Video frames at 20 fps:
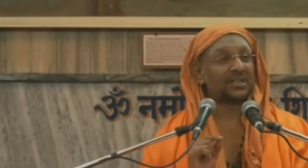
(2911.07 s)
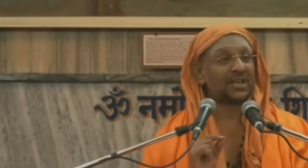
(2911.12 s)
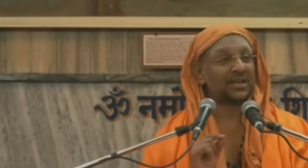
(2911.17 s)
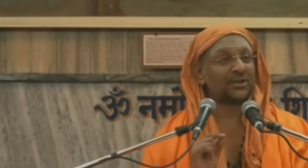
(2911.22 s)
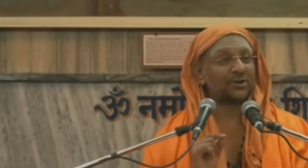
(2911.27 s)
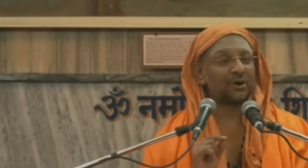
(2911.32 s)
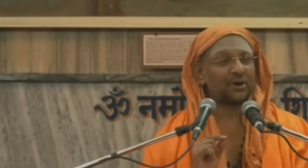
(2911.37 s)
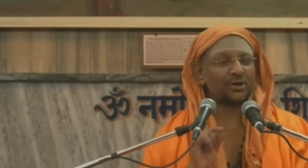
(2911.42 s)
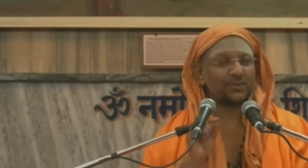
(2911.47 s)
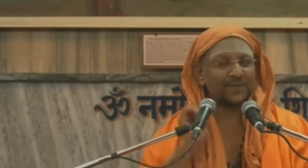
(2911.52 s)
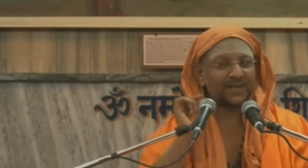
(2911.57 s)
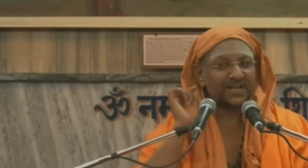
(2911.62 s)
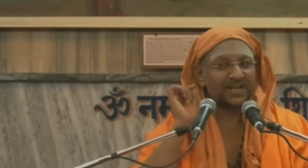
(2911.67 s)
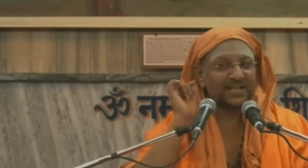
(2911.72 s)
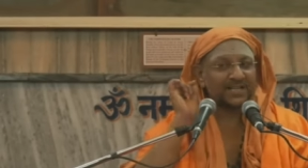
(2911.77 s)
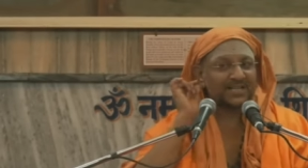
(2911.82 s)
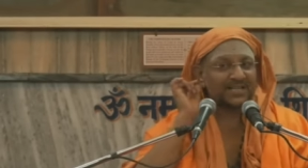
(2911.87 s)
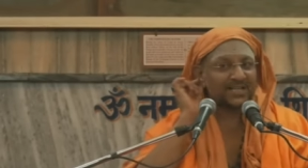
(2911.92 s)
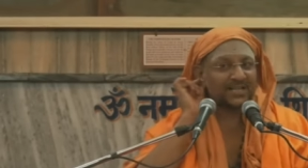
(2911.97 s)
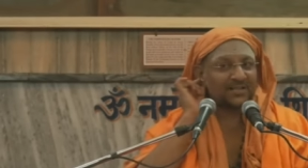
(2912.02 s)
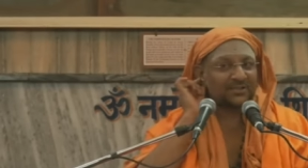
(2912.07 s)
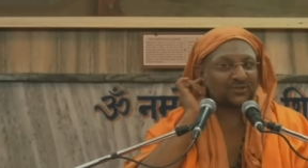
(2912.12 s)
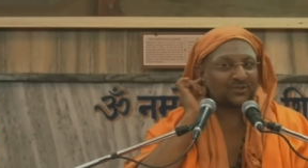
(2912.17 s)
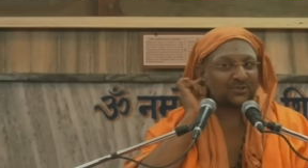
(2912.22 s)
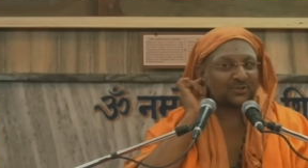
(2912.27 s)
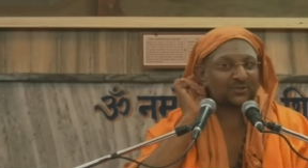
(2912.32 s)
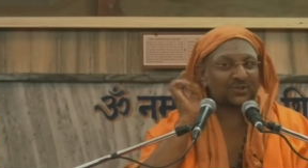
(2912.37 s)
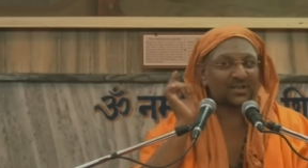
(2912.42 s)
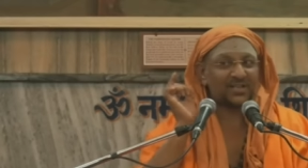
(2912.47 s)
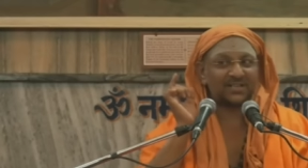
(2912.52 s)
cannot be listened
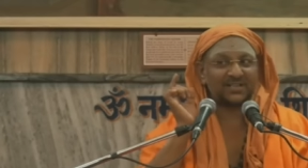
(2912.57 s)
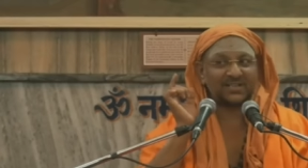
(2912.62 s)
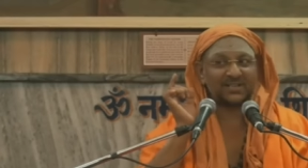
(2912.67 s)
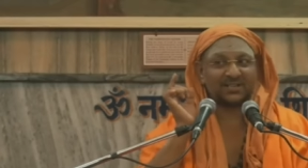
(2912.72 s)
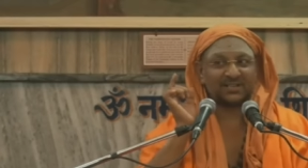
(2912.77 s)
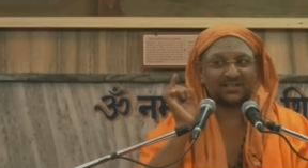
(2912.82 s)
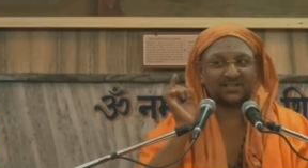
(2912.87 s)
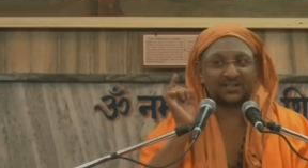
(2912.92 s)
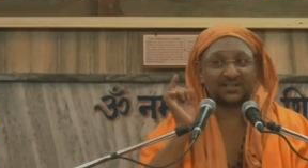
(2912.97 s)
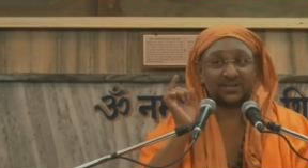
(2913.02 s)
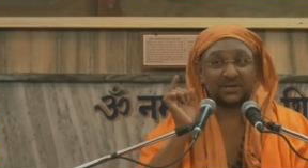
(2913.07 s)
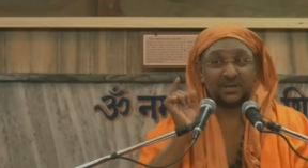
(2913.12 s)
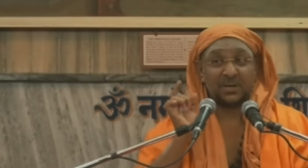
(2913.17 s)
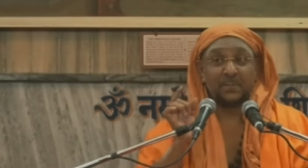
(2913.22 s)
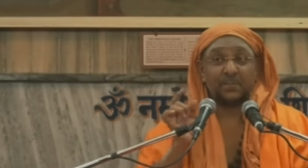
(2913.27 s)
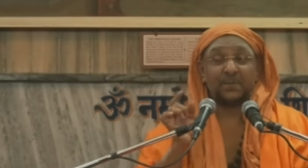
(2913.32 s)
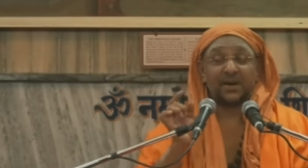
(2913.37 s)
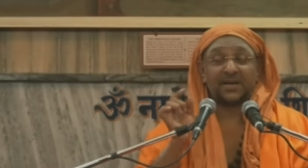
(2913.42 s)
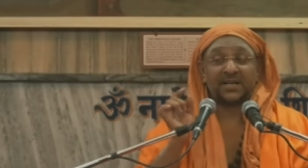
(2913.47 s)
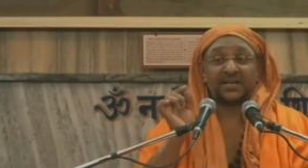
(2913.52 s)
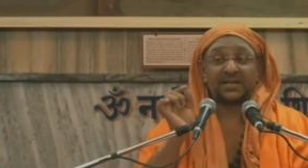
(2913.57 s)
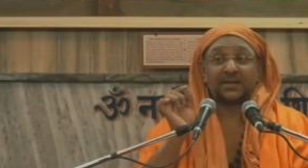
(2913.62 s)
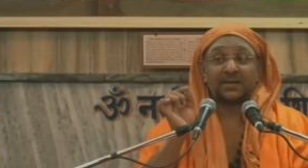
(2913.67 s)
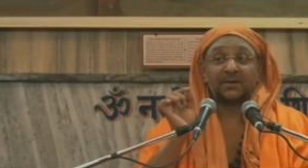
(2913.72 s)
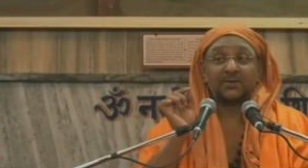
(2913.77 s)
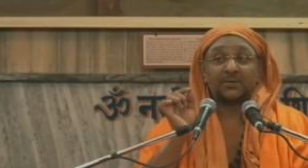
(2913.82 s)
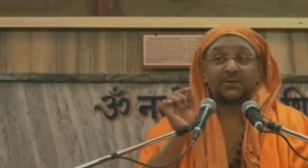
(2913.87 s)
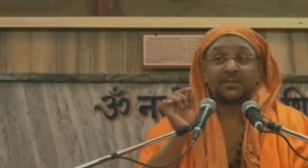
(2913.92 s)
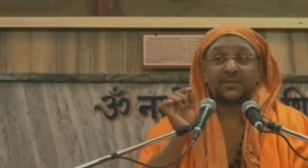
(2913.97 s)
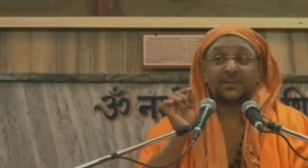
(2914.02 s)
through the ears but
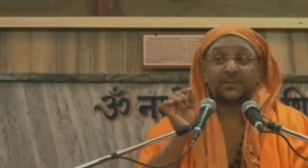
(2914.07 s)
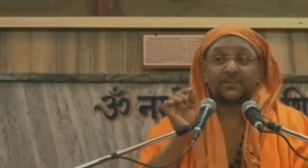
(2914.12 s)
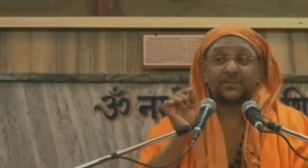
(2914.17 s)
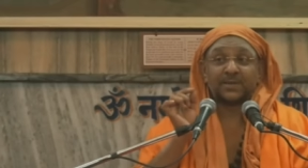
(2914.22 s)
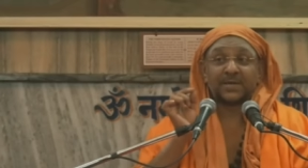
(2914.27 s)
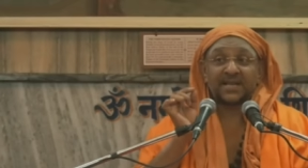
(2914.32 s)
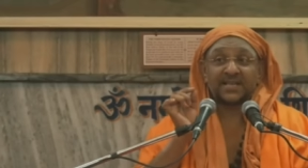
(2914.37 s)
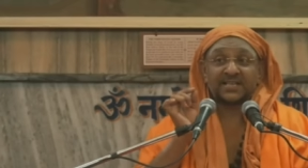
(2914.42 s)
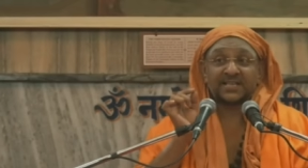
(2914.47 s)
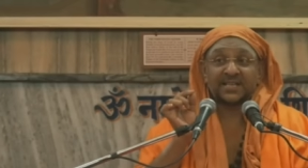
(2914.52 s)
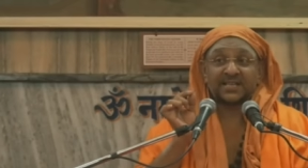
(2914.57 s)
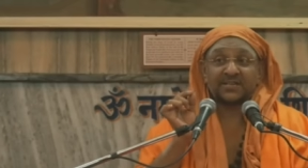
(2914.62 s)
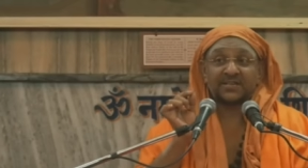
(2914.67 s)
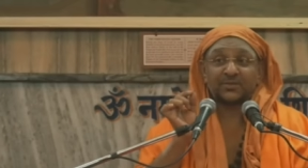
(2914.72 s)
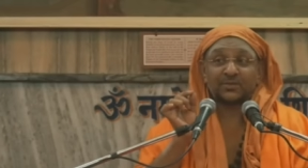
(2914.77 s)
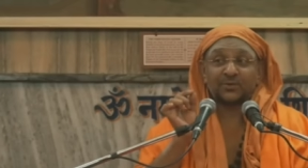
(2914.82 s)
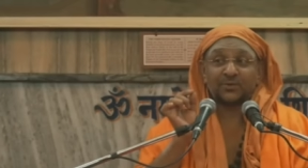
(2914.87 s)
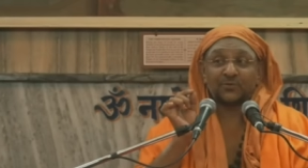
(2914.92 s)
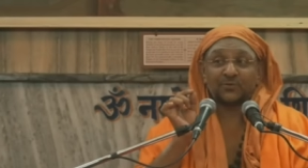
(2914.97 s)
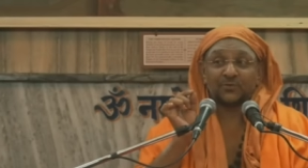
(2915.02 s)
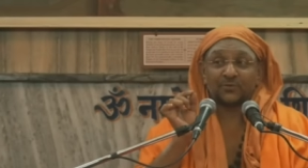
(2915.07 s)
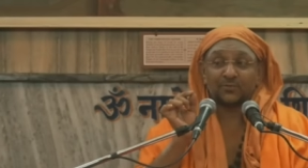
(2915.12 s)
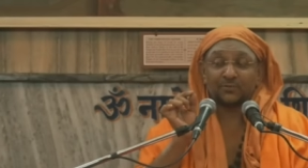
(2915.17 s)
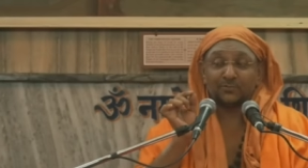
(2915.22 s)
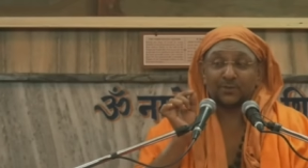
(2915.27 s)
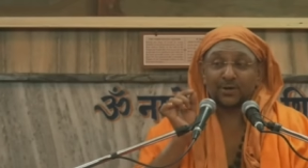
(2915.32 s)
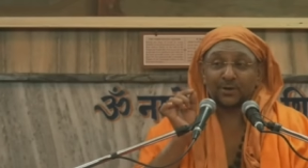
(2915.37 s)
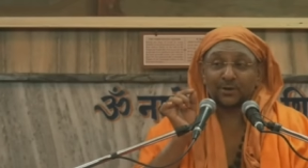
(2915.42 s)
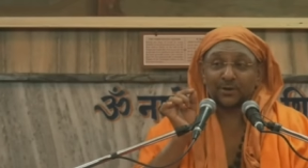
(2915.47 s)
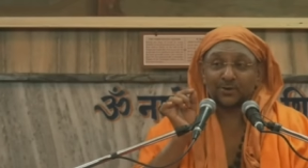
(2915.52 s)
the presence of
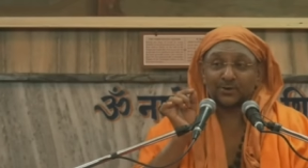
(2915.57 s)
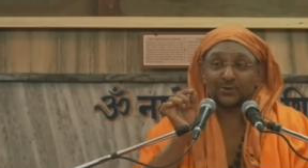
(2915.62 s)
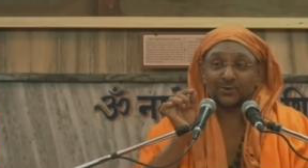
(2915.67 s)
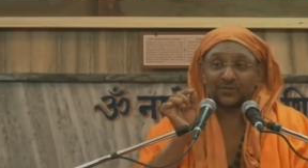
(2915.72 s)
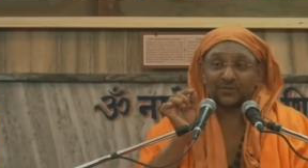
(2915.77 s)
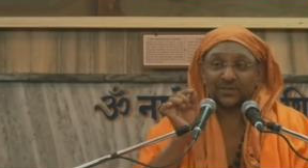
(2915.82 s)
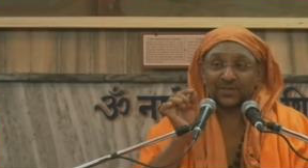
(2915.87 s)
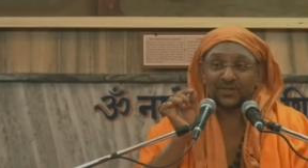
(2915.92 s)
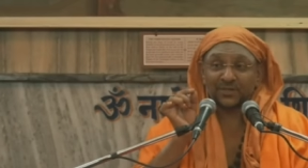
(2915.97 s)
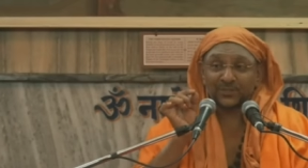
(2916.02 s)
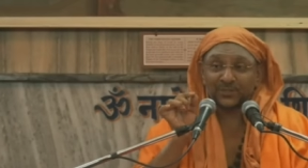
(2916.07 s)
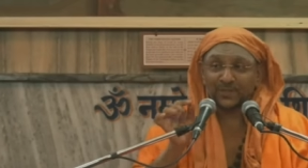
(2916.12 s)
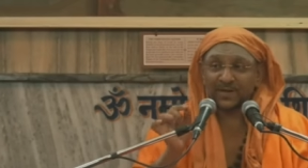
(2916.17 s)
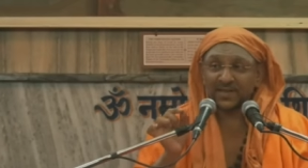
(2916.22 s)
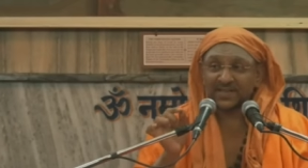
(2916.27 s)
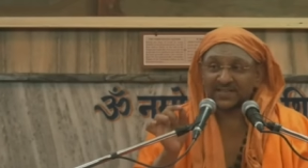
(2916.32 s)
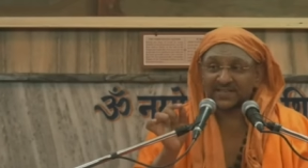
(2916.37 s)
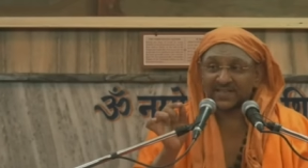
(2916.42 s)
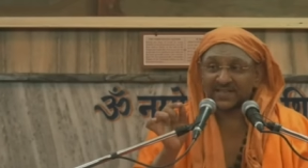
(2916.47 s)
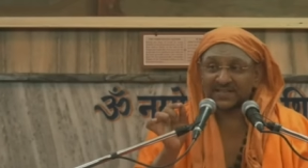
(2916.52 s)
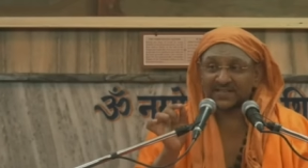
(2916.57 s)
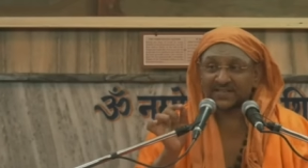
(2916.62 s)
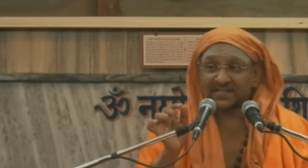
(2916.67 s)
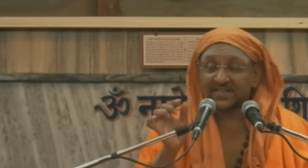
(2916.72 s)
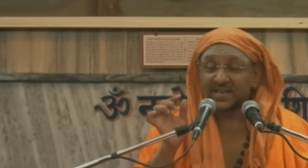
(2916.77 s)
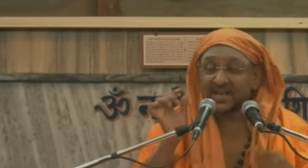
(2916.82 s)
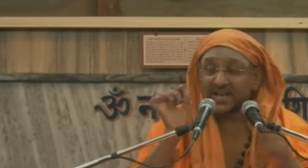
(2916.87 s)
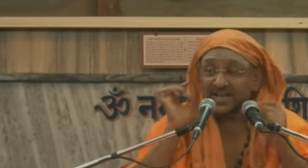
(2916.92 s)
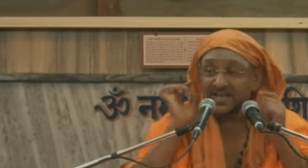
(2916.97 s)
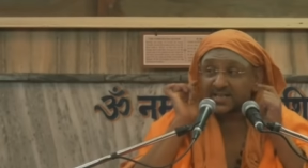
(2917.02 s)
because of its
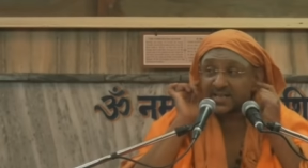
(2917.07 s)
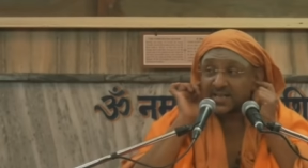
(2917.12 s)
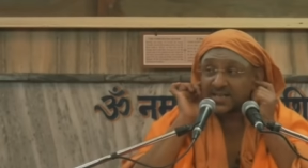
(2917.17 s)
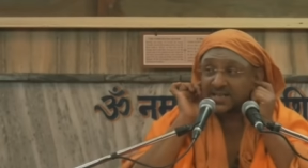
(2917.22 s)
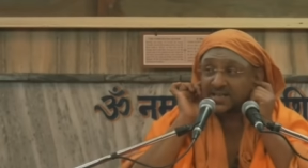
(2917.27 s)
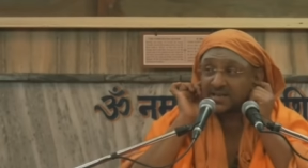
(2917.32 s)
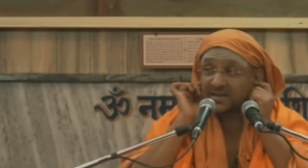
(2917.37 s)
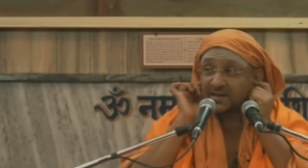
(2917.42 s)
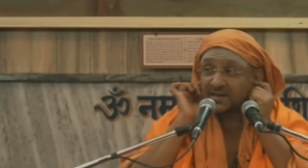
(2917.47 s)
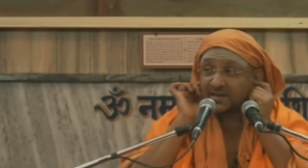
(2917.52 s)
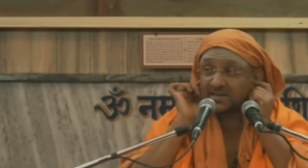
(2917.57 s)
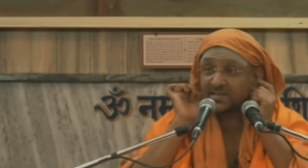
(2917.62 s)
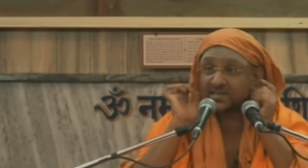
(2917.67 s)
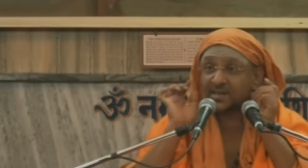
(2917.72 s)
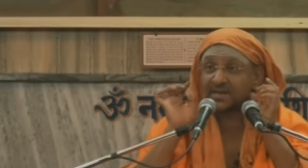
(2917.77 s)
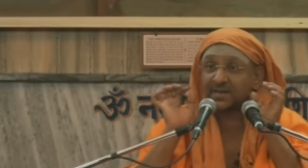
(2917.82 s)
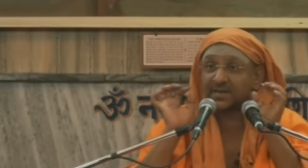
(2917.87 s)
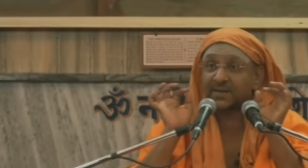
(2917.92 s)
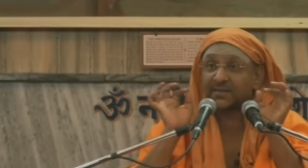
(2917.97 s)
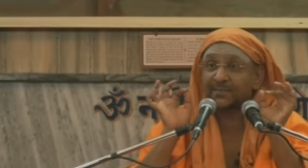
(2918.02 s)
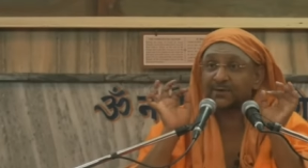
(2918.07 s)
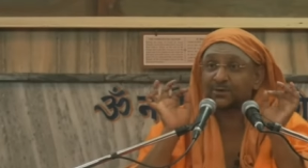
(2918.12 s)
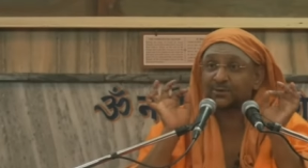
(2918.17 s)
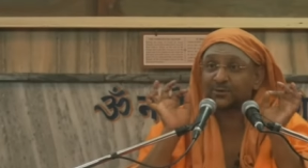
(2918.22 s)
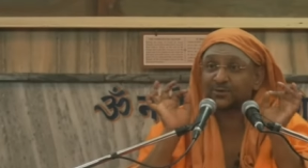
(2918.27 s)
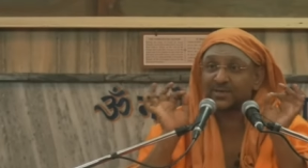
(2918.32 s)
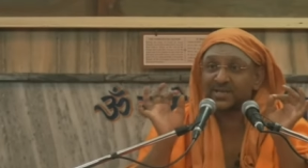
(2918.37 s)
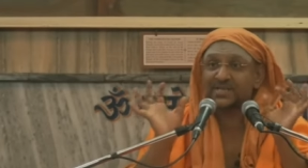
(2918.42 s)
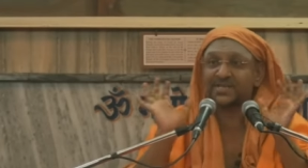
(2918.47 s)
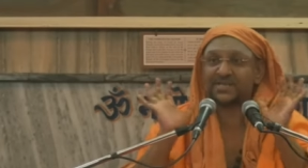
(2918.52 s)
presence the ears are able
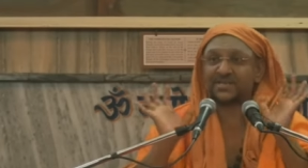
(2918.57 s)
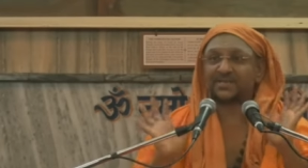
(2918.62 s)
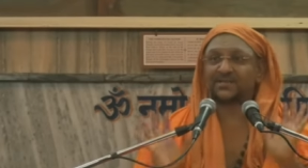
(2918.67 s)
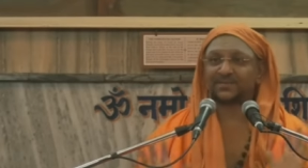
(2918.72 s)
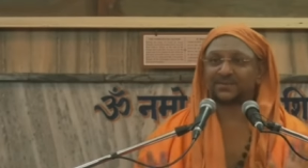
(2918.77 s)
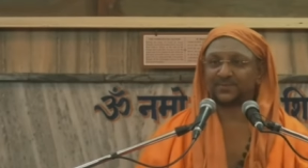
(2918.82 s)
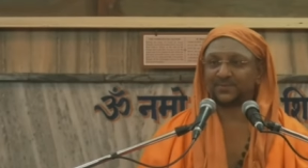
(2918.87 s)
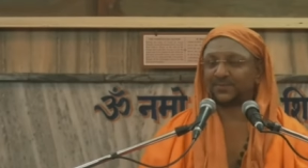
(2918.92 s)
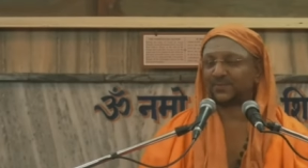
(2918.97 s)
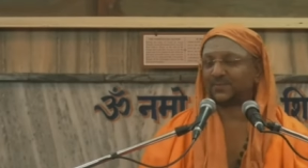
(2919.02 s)
to listen